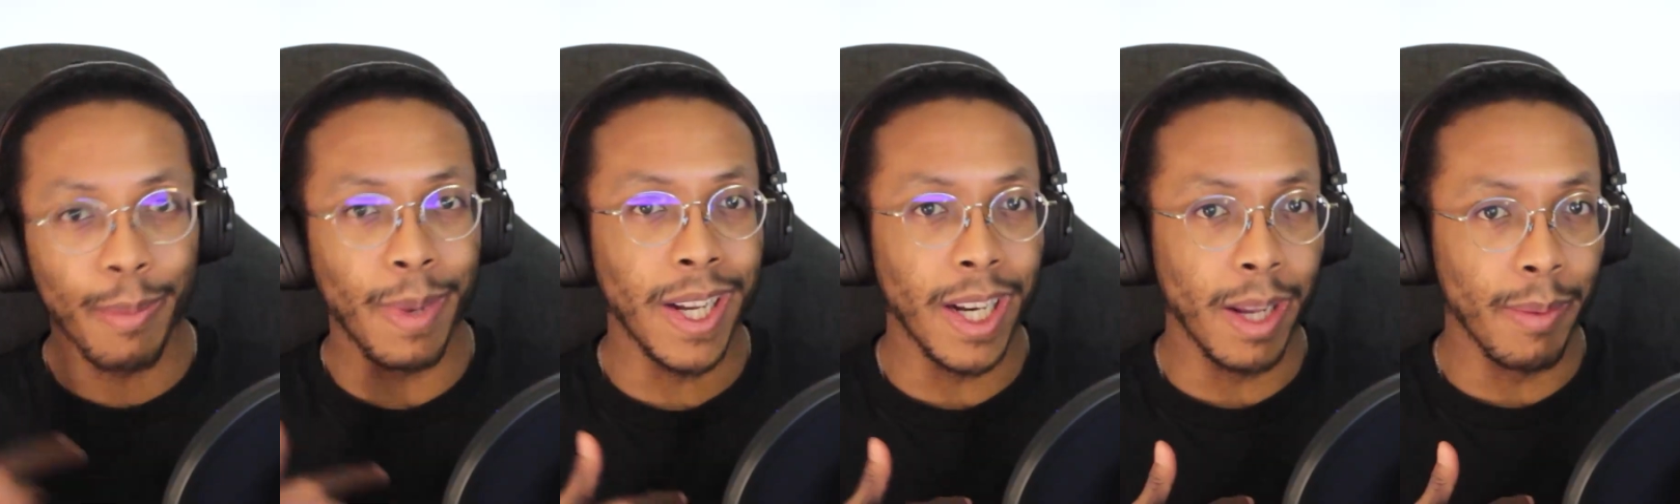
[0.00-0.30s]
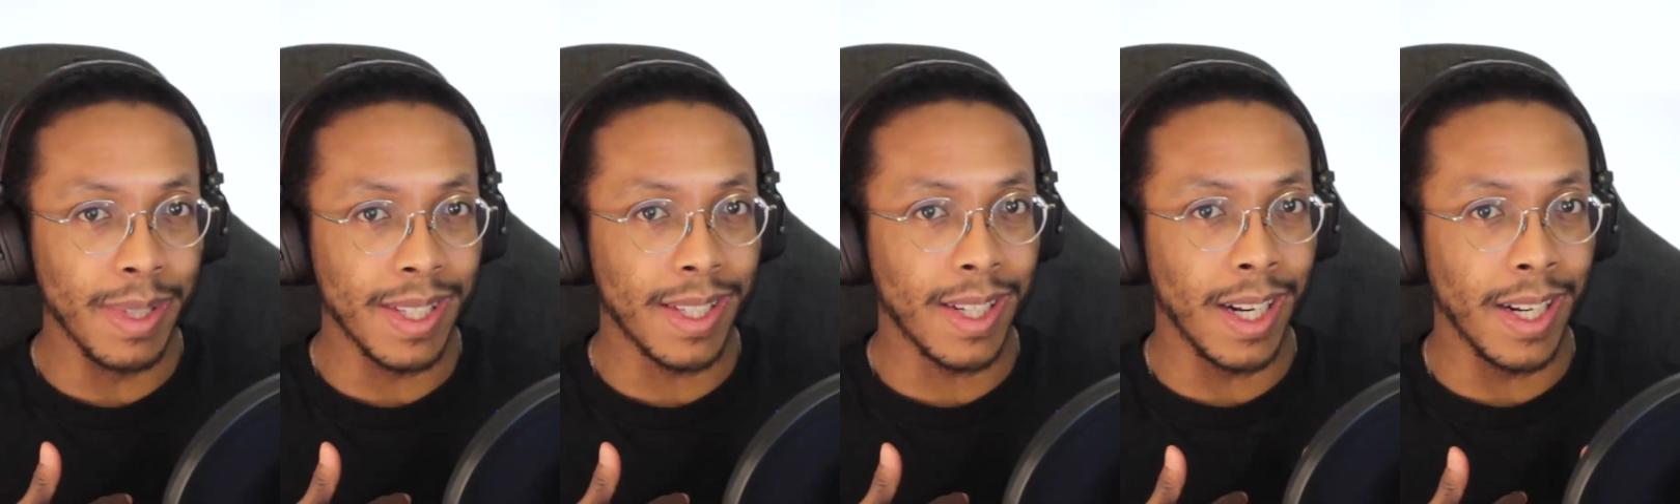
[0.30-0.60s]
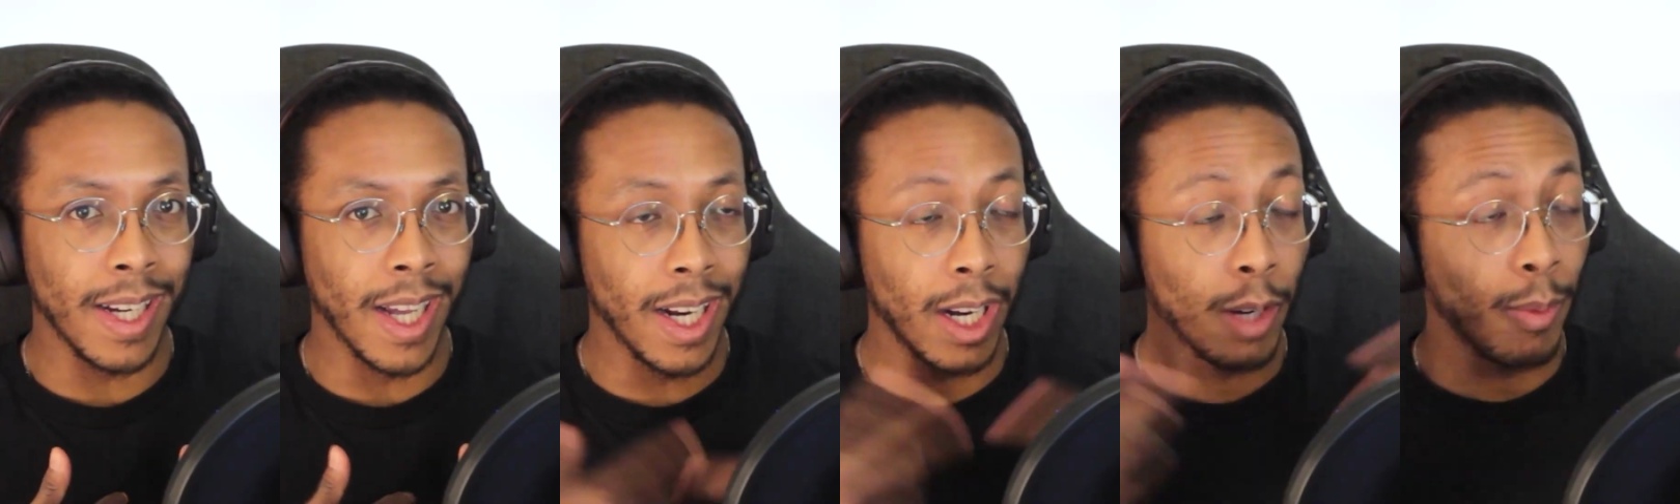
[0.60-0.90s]
My name is
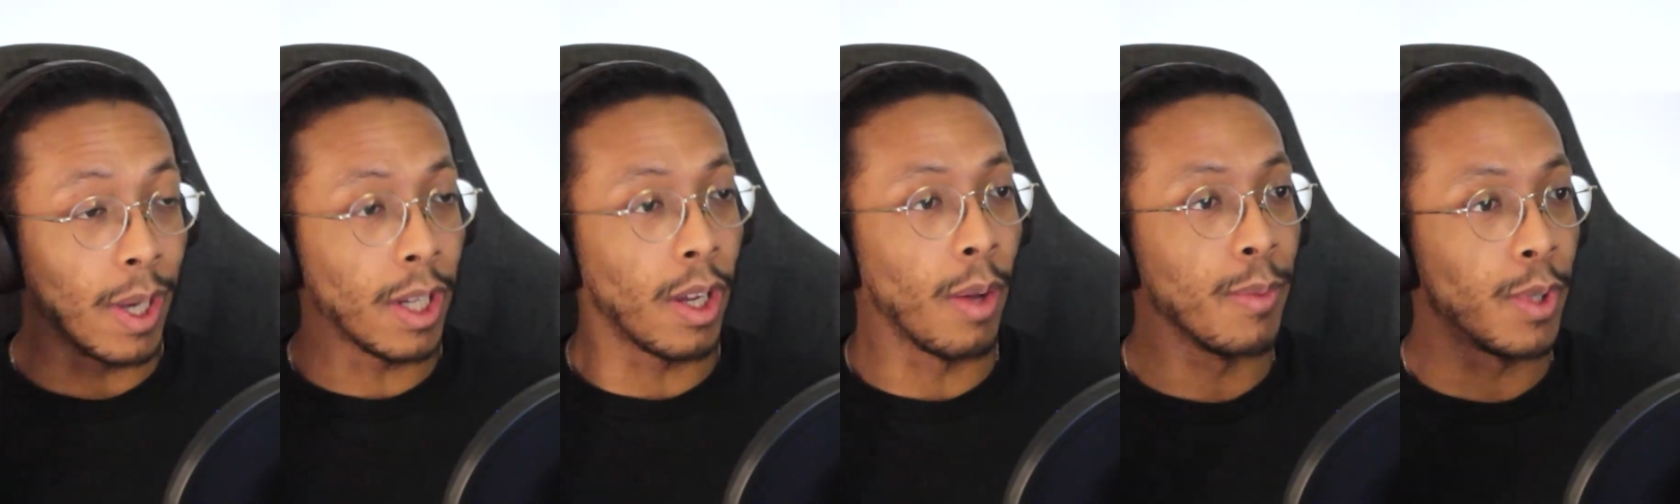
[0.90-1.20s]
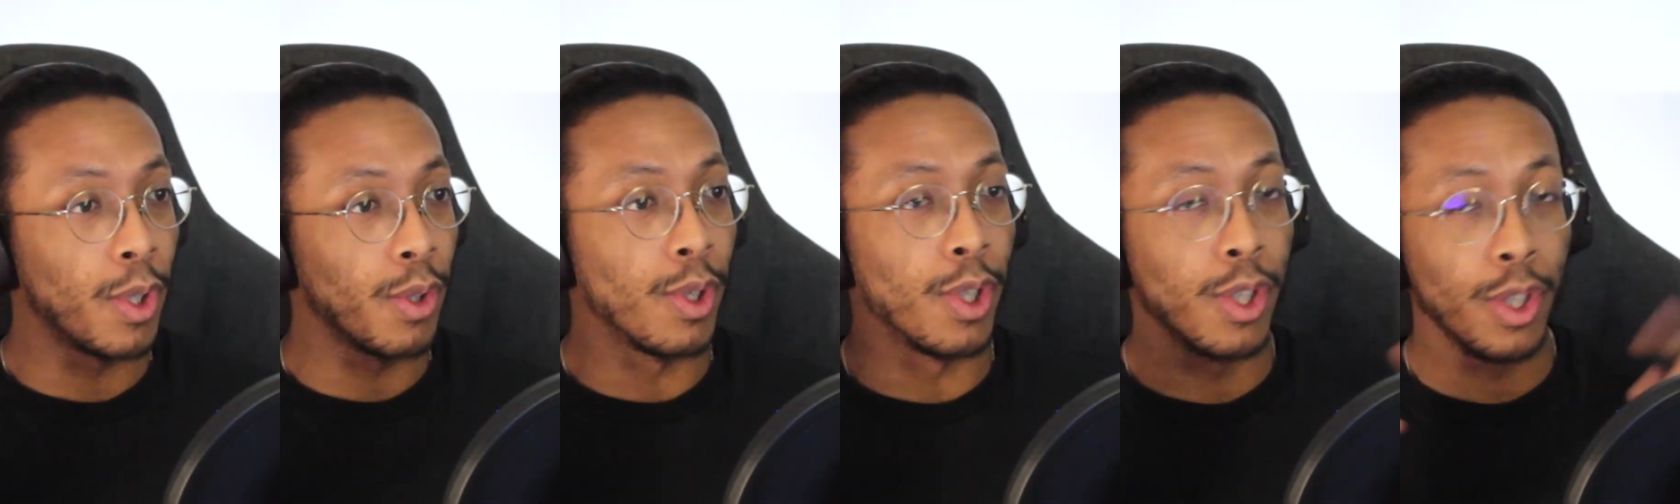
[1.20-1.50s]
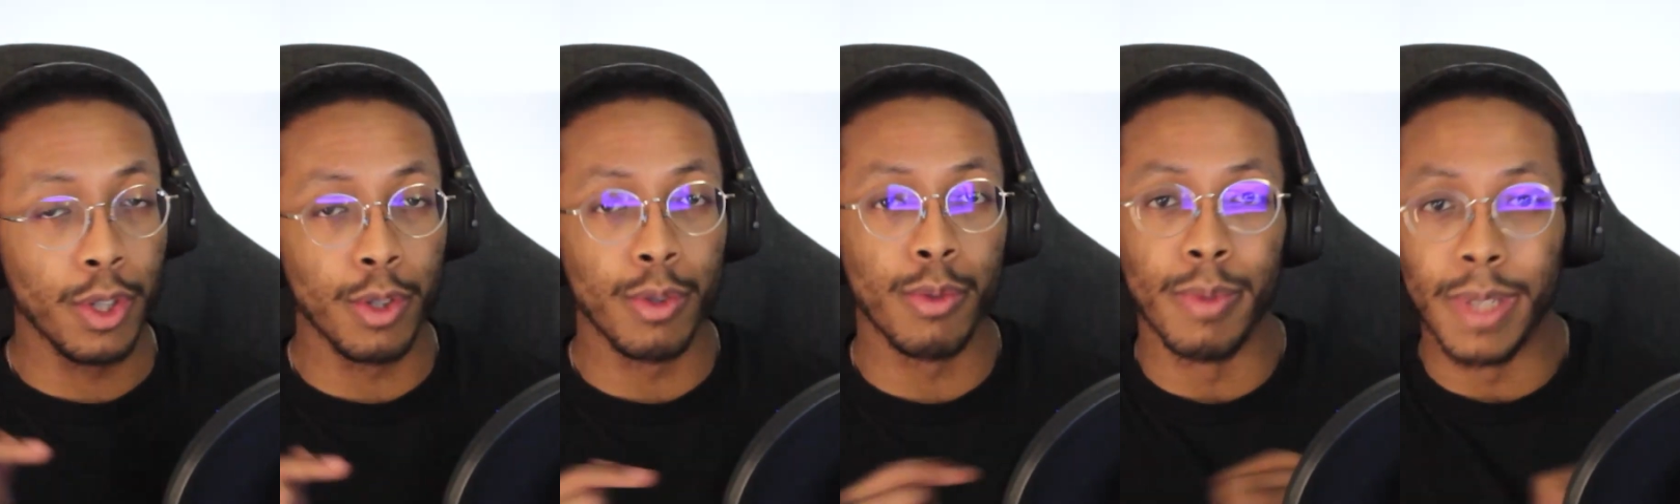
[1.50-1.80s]
Kilian and welcome to a
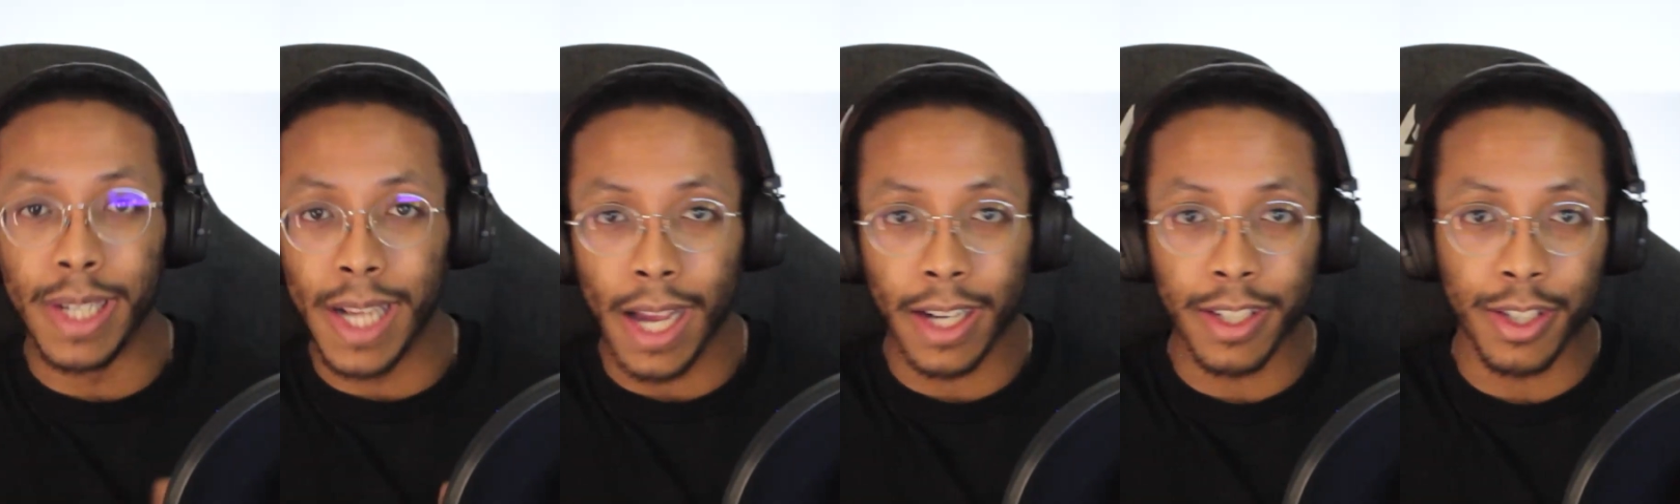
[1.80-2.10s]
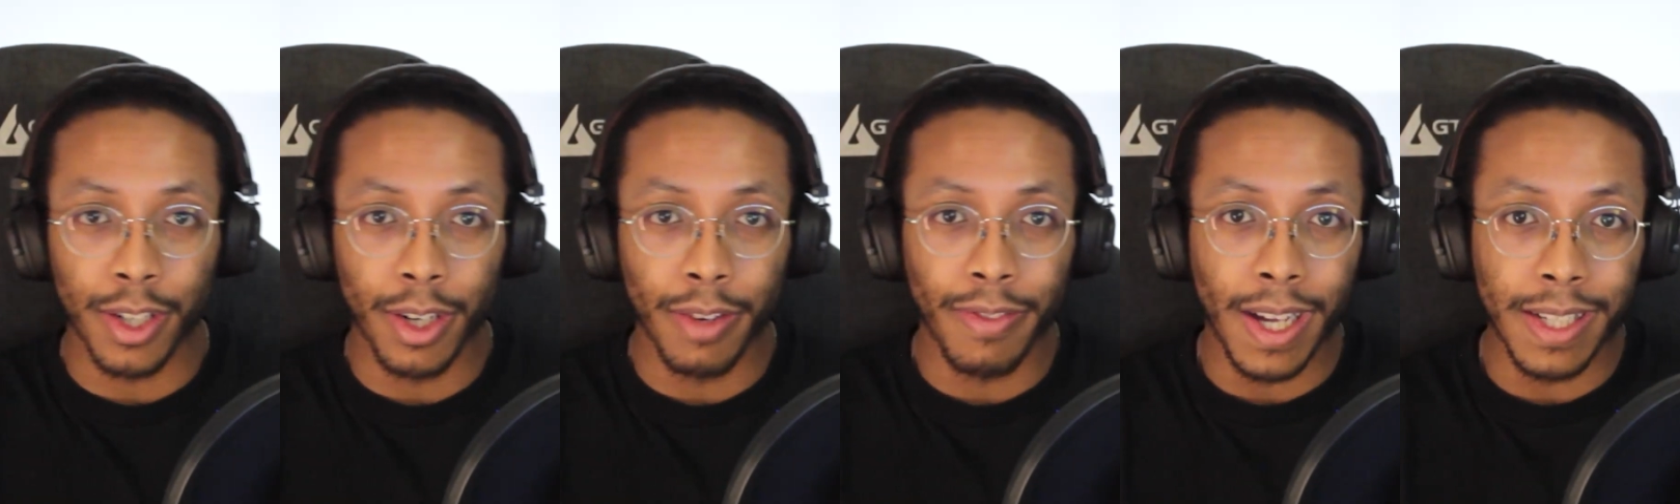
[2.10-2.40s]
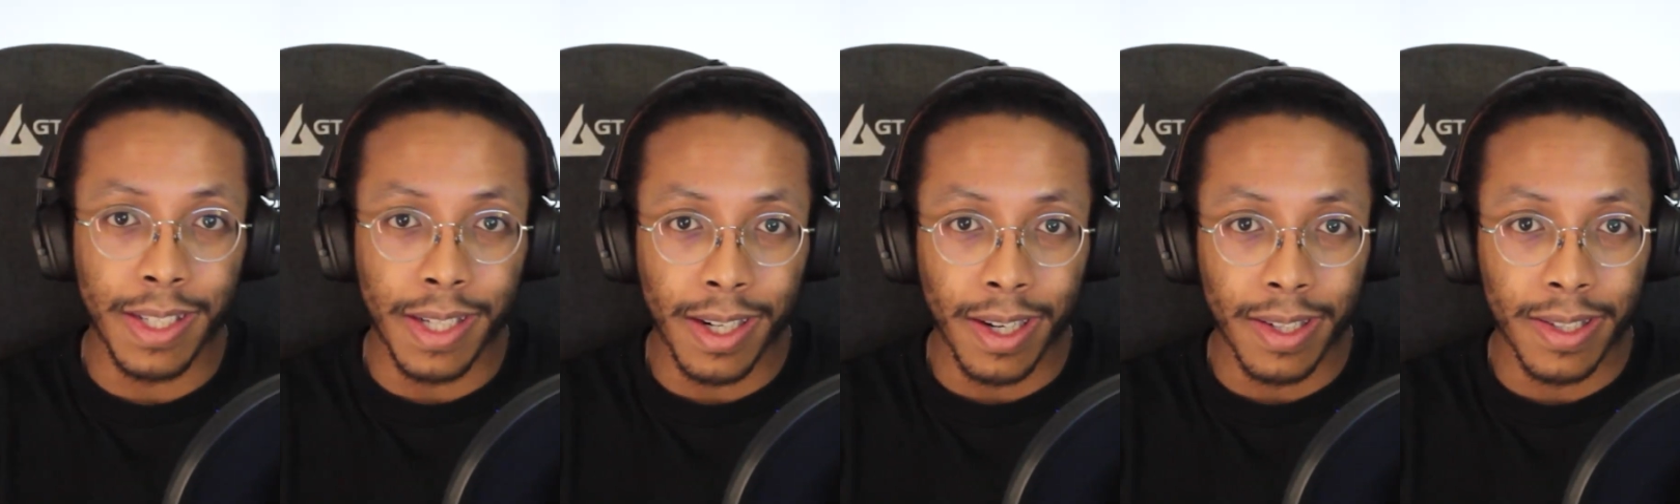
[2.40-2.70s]
new reaction of
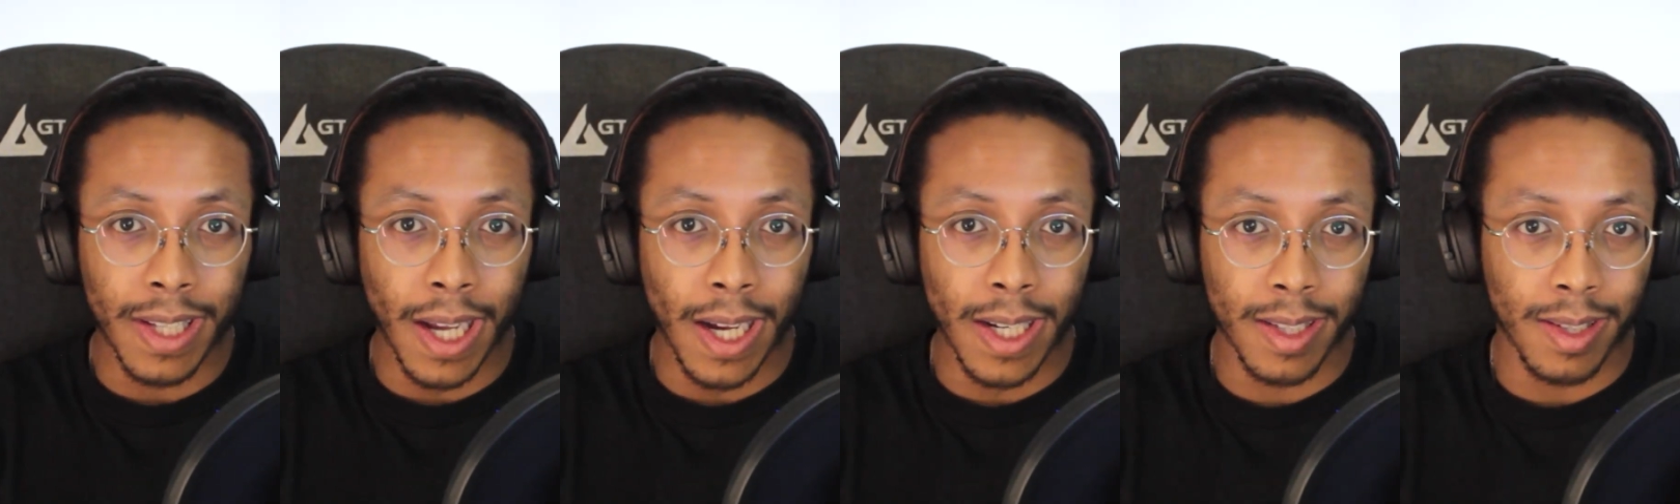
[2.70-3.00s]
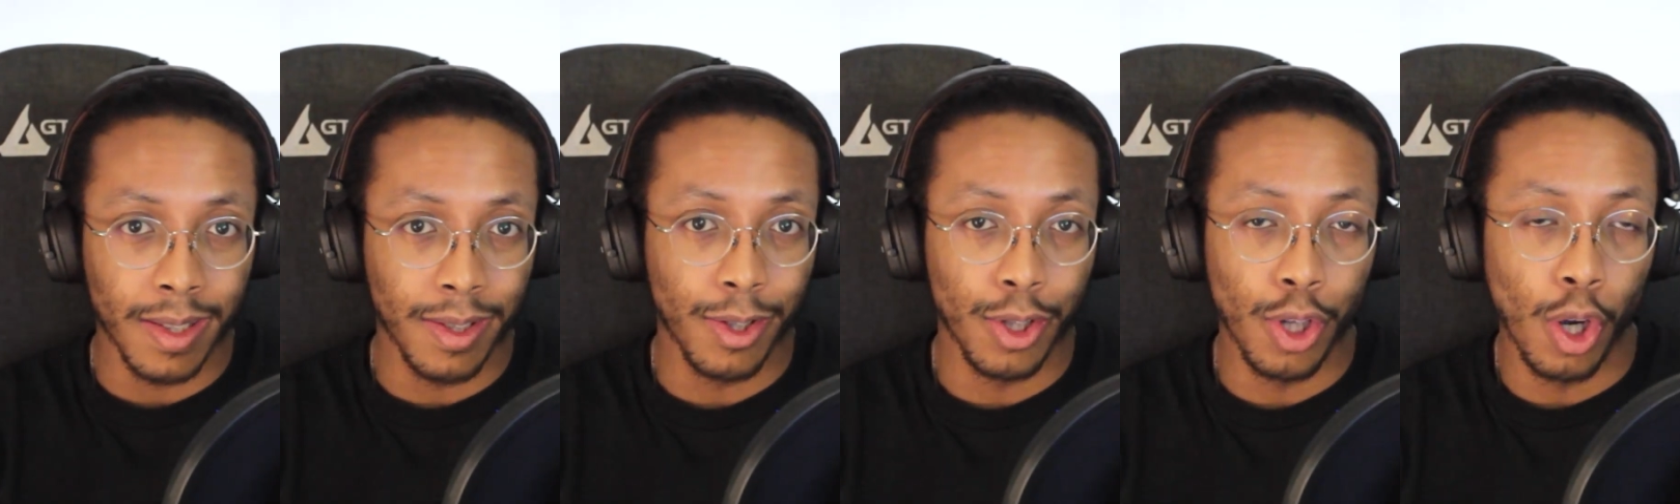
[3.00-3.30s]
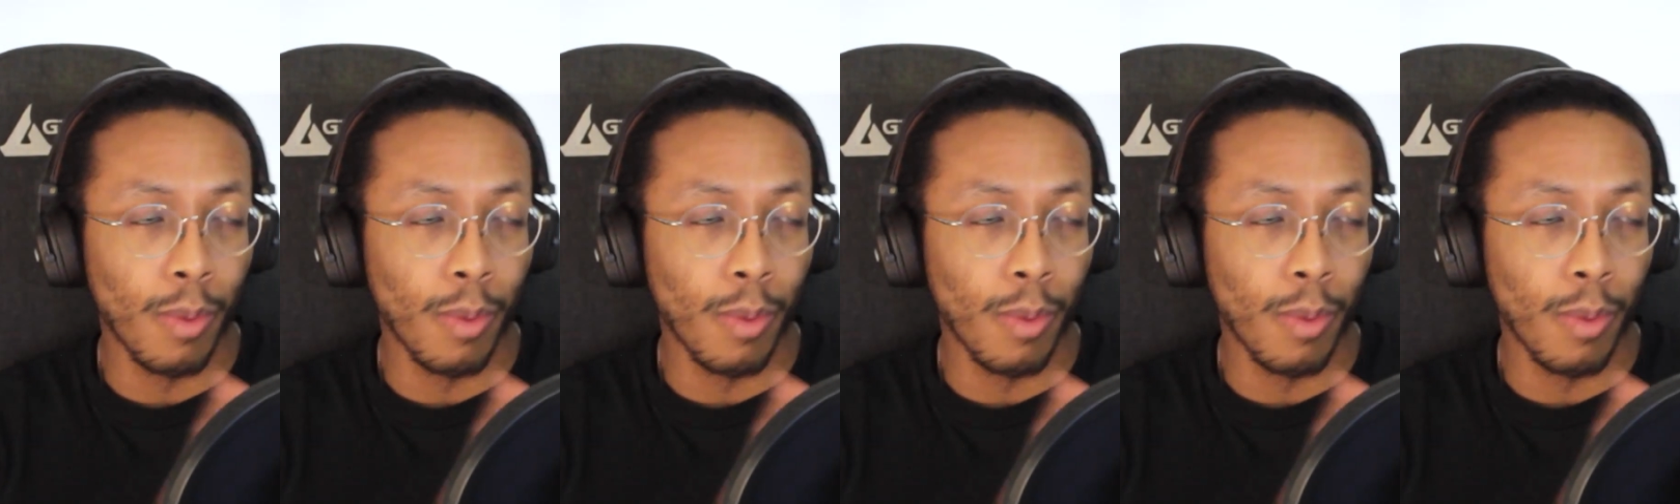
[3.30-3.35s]
Attack on Titan.